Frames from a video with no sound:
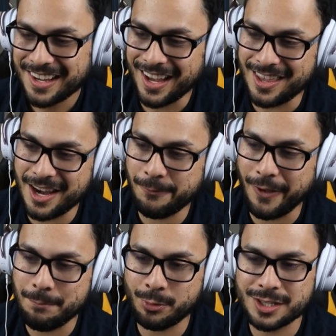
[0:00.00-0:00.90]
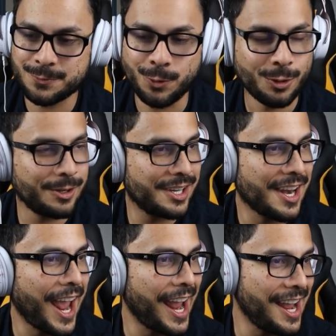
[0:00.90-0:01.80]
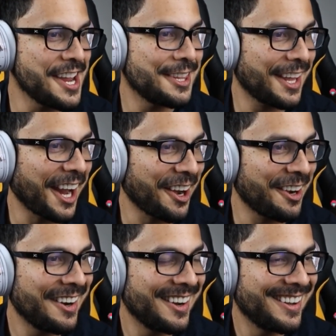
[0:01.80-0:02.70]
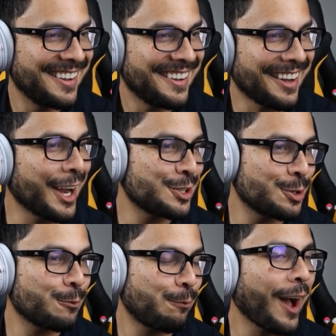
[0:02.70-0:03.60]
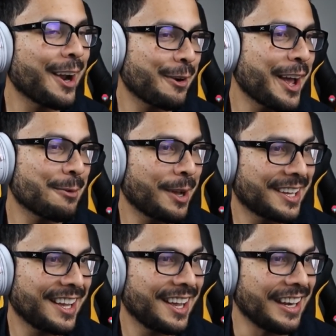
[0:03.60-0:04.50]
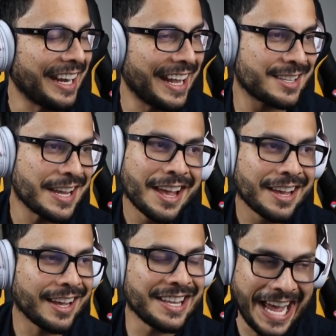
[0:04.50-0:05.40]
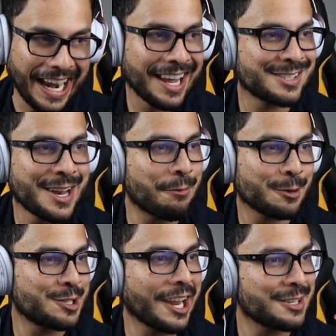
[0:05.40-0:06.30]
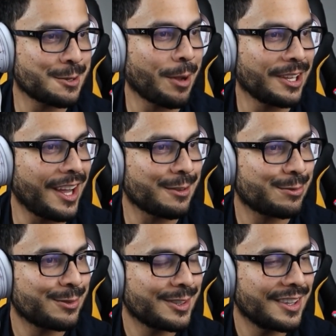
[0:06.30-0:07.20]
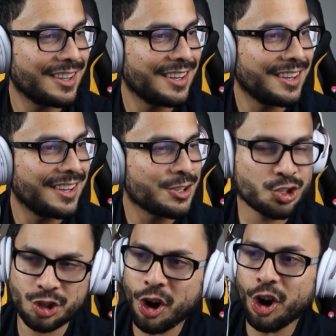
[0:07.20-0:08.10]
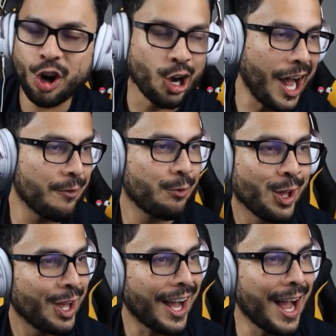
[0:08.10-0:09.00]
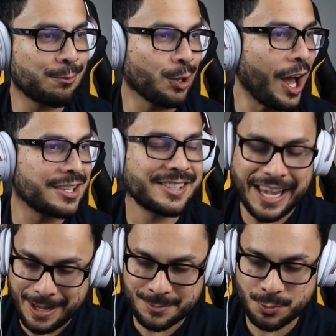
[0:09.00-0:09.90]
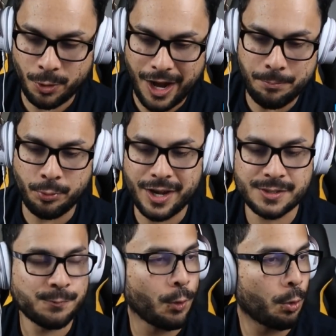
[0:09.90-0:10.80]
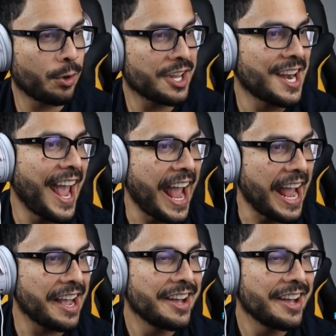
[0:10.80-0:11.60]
And then if I press forward in the air, I shoot fire out of my cannon. And that has never changed in my life. Sure, I've lost games where I pressed forward in A,